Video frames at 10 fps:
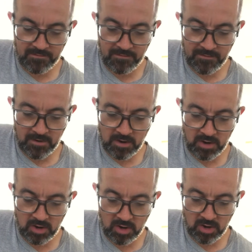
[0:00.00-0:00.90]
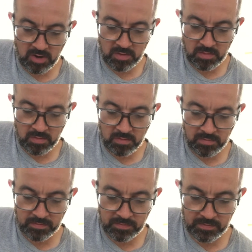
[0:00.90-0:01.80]

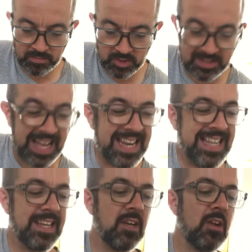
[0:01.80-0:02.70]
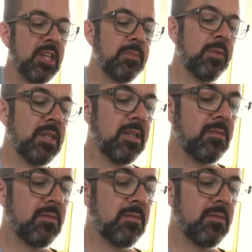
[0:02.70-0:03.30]
from just that little last bit we did.